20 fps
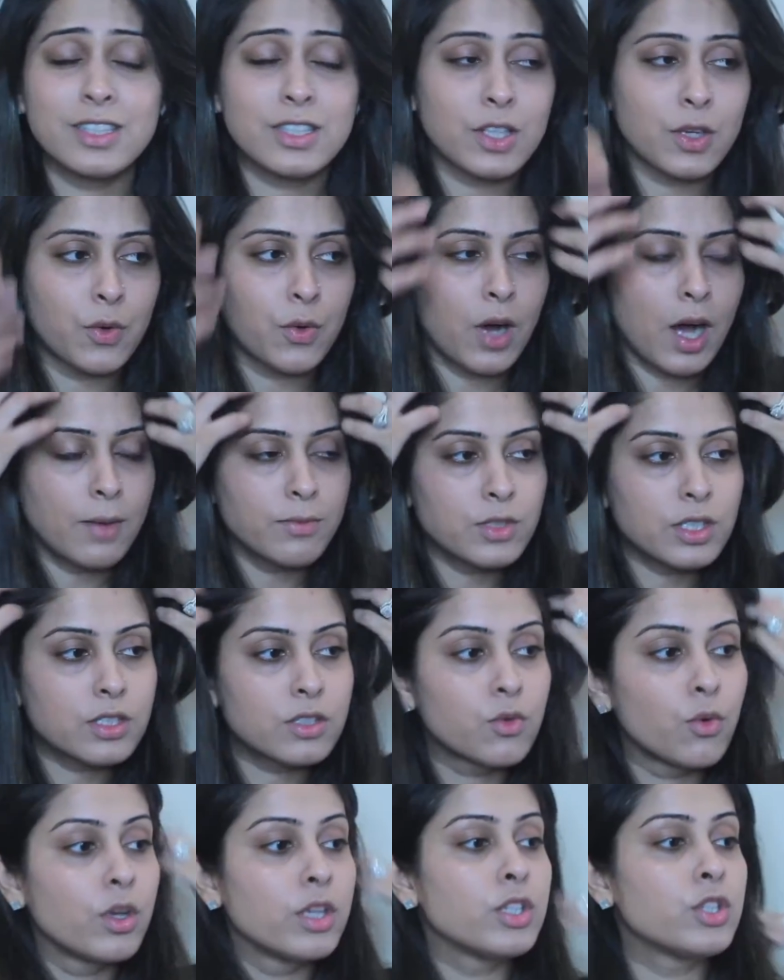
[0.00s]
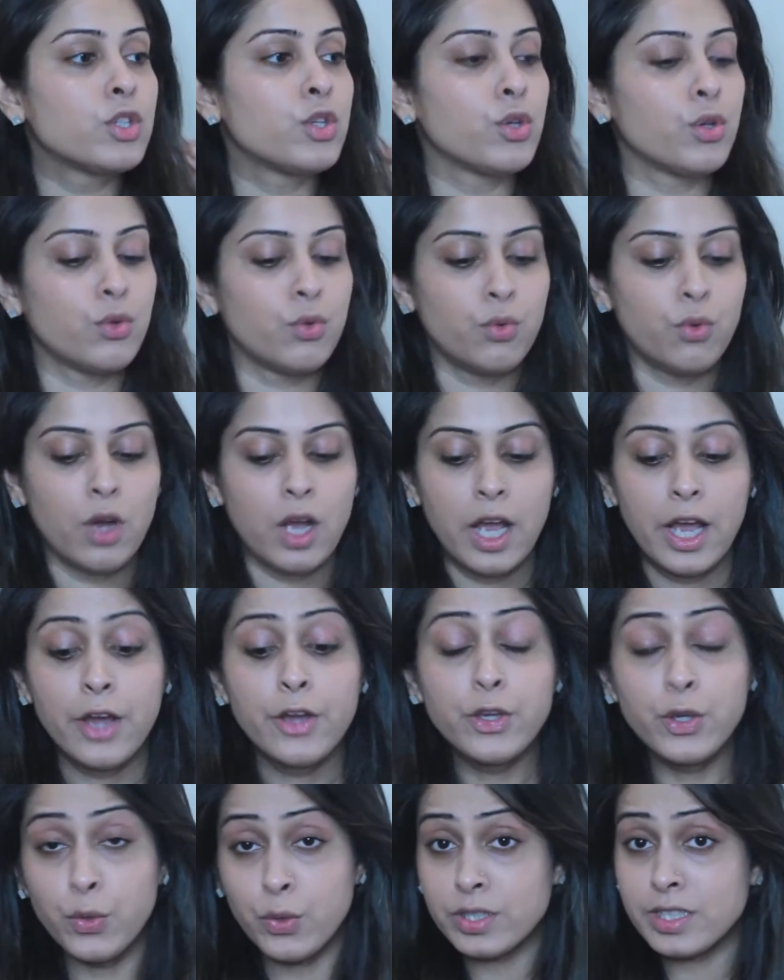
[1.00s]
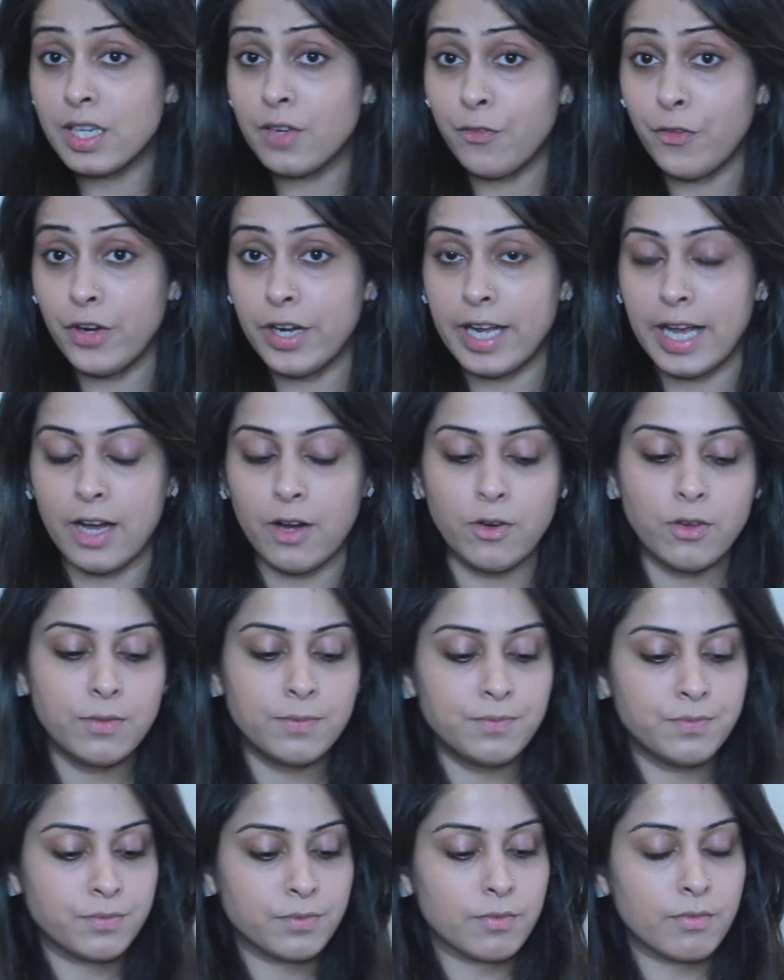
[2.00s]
so I'm just going to use it for now